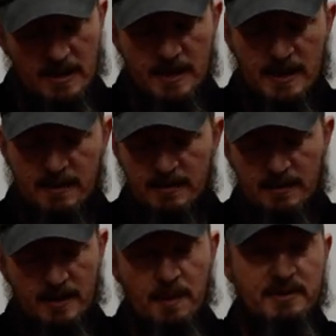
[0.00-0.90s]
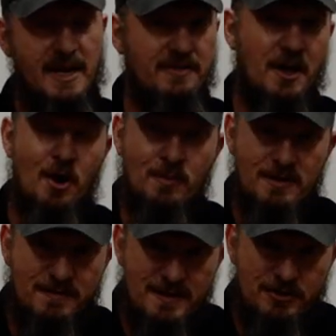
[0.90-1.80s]
Come take the
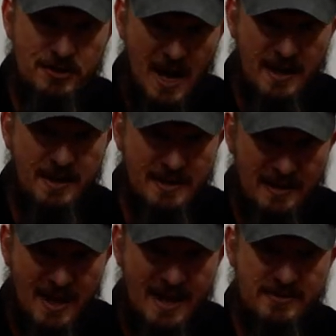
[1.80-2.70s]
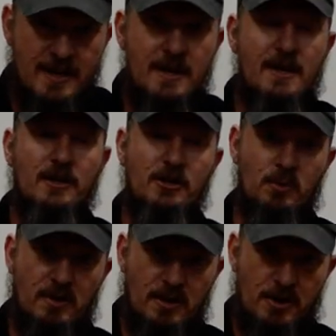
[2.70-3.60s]
home defense shotgun class.
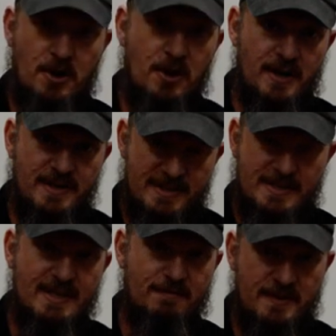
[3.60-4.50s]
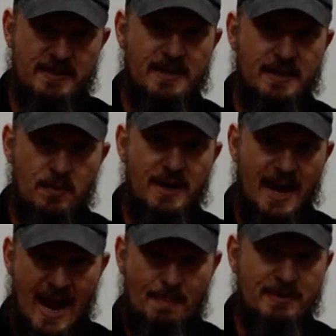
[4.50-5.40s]
You will learn and see physically what
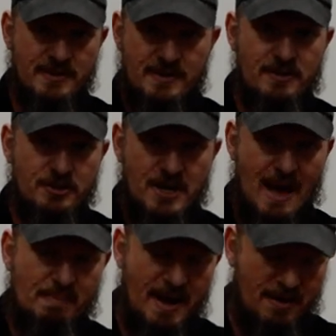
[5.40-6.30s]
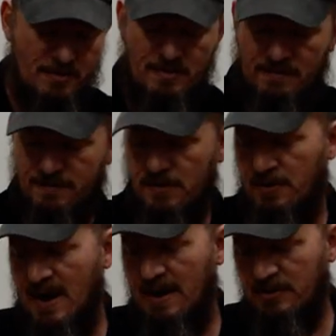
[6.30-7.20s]
happens to the shot pattern the
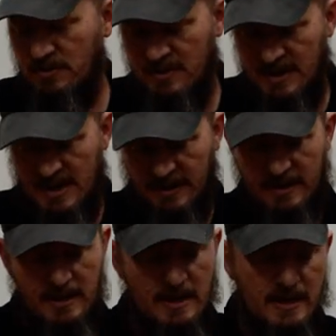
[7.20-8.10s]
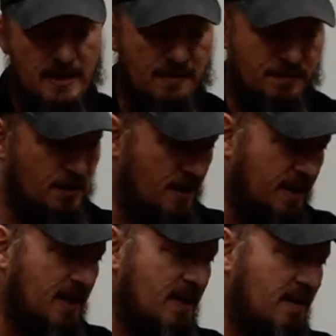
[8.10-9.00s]
further out you get. If you're going
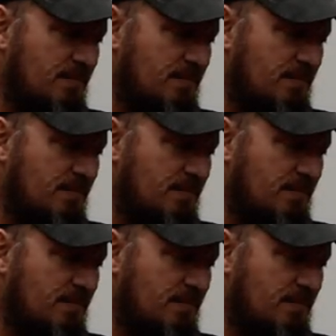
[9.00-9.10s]
to get